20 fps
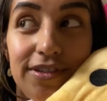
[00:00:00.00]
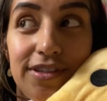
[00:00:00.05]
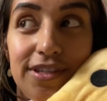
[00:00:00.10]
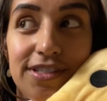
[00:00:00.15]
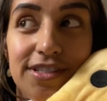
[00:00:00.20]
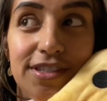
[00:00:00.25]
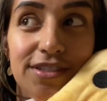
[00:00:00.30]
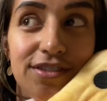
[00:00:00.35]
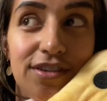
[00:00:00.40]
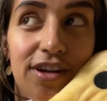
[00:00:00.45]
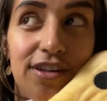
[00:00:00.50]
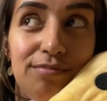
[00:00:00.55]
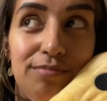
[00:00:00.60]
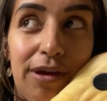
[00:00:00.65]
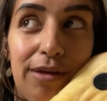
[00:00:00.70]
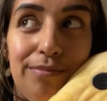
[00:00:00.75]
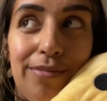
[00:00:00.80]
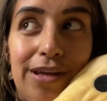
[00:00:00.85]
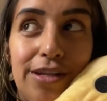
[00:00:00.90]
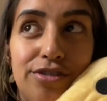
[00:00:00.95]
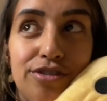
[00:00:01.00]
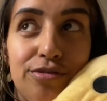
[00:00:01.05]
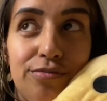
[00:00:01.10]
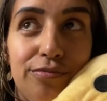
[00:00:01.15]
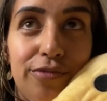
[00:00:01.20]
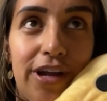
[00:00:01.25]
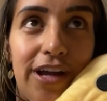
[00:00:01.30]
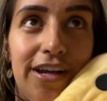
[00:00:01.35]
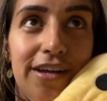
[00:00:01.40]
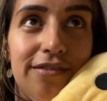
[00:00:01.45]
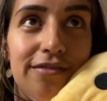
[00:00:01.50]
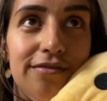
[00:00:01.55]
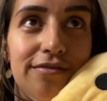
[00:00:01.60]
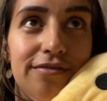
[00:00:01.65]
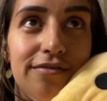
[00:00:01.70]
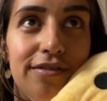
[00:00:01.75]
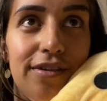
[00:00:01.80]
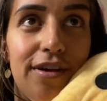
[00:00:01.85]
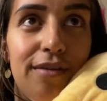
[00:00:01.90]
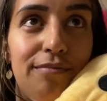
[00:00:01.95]
Is this called my bedroom, right?
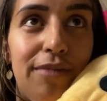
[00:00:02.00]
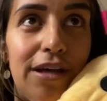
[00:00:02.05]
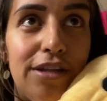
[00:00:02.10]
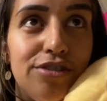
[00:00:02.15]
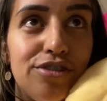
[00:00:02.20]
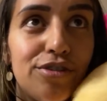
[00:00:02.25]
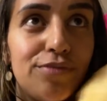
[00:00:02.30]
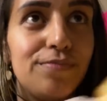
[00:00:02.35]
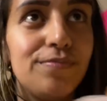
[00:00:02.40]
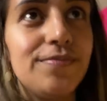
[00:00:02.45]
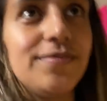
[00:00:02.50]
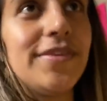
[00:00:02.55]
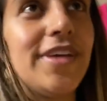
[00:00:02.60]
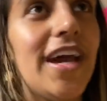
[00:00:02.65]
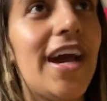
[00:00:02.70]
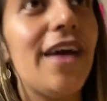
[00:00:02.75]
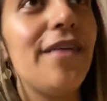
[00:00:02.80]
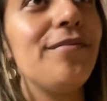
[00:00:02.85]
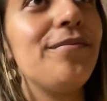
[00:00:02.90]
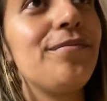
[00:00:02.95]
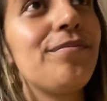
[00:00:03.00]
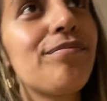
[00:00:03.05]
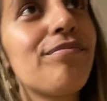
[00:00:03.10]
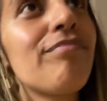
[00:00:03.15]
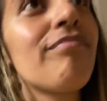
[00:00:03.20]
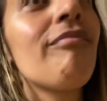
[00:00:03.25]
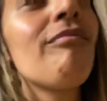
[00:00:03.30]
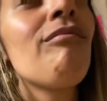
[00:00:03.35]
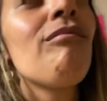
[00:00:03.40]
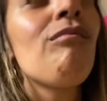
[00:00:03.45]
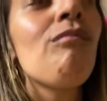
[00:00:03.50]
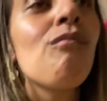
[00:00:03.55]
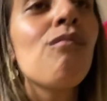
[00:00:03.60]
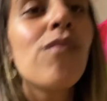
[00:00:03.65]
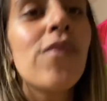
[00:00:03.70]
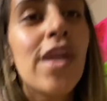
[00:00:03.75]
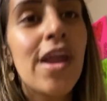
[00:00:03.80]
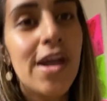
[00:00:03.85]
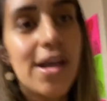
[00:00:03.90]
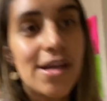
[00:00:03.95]
A bedroom. yeah. yeah
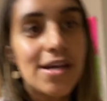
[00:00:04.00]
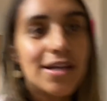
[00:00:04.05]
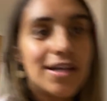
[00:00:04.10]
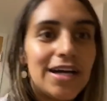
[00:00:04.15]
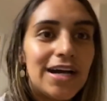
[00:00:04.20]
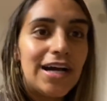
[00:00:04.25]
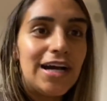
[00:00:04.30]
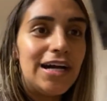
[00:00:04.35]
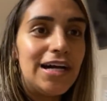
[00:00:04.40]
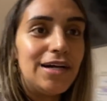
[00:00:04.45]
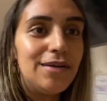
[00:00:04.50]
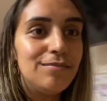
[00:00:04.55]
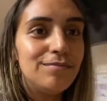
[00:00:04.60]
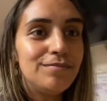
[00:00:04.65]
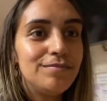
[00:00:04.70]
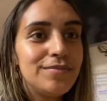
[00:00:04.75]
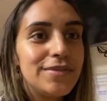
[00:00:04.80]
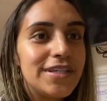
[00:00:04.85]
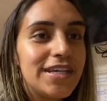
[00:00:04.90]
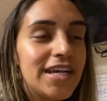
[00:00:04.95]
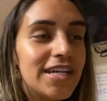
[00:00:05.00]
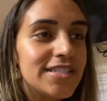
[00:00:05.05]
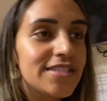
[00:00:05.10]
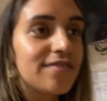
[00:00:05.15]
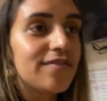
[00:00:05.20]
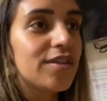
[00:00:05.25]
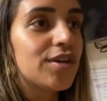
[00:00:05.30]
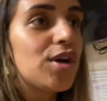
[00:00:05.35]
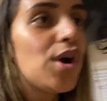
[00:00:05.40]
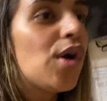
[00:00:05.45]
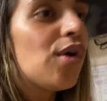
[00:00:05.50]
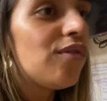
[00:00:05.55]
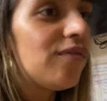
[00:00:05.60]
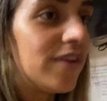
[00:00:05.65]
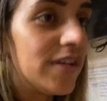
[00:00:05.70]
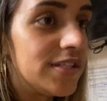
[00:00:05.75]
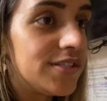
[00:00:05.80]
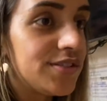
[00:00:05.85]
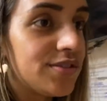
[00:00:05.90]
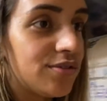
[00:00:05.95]
um, because of the
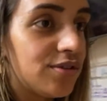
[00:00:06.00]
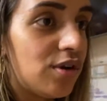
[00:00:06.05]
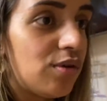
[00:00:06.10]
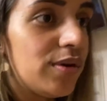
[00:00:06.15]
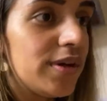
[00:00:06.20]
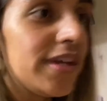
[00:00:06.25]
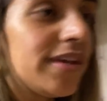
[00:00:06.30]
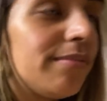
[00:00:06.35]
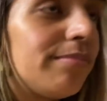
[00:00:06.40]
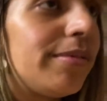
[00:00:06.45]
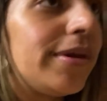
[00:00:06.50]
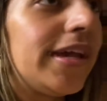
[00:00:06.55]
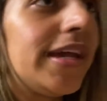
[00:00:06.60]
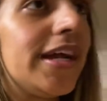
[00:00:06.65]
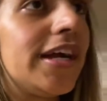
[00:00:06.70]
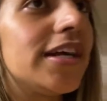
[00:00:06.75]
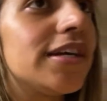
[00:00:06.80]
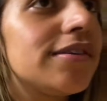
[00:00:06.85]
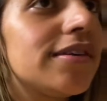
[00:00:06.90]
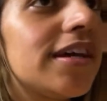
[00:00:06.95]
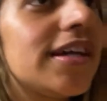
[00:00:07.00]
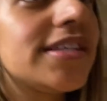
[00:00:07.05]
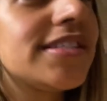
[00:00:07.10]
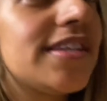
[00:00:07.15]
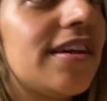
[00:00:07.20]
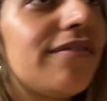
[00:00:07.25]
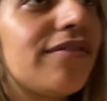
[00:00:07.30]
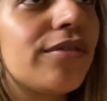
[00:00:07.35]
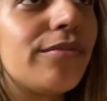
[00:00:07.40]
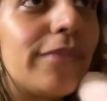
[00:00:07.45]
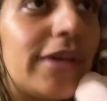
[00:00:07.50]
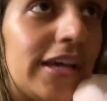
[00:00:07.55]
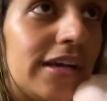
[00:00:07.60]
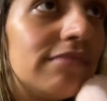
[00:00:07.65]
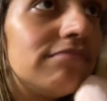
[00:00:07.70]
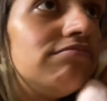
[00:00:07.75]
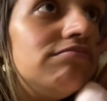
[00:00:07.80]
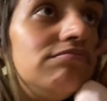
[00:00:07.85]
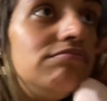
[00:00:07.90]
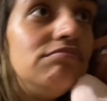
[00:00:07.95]
COVID, so no one could be here except for me.
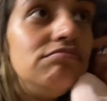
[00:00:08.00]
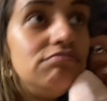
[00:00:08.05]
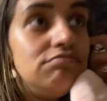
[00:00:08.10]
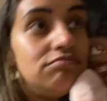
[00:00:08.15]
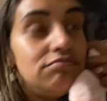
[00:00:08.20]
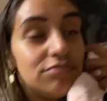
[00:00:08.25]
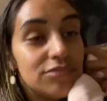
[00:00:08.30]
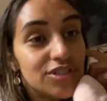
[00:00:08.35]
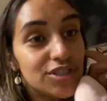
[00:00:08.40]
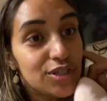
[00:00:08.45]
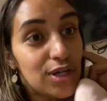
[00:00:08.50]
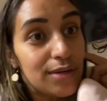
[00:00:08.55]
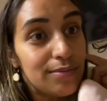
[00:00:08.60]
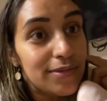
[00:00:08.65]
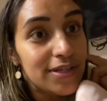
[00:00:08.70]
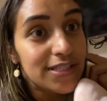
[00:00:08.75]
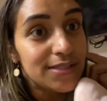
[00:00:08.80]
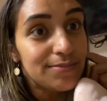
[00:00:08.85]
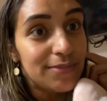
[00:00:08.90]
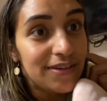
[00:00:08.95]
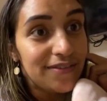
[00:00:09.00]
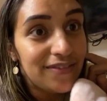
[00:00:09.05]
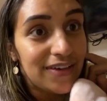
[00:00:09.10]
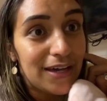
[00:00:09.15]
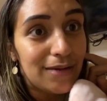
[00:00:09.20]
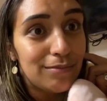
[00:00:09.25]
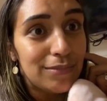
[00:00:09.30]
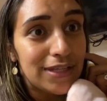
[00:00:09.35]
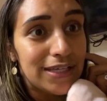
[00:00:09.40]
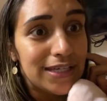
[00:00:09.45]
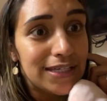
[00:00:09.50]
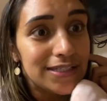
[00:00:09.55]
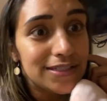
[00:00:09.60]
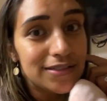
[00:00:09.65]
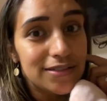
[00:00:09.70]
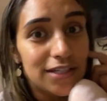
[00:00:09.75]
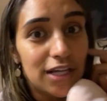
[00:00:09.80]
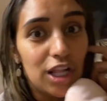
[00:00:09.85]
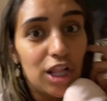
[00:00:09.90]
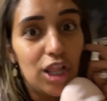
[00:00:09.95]
So I miss my family
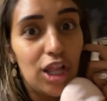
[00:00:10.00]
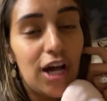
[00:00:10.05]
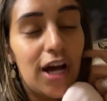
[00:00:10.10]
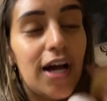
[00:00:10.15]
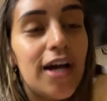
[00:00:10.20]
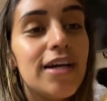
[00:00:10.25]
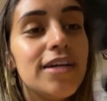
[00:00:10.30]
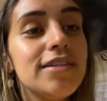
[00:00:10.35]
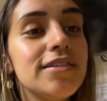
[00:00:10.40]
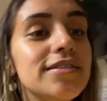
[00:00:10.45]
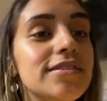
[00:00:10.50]
a lot.